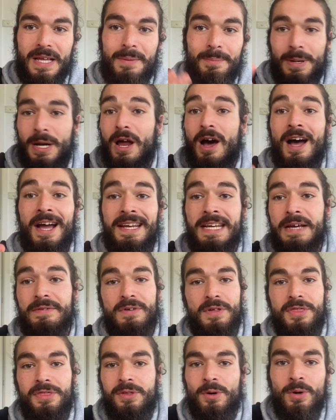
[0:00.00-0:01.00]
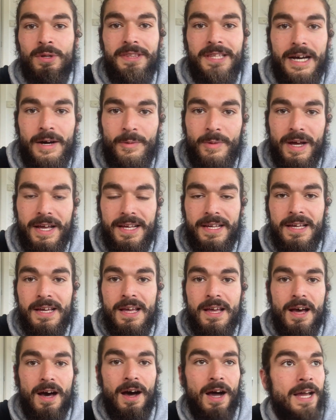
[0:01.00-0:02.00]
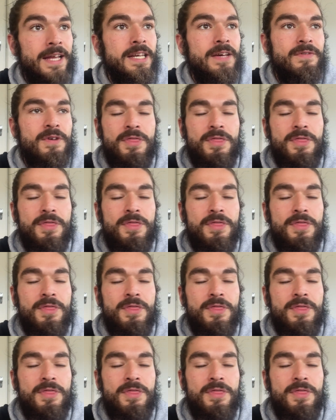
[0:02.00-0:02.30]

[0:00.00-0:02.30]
But I never thought that way. I never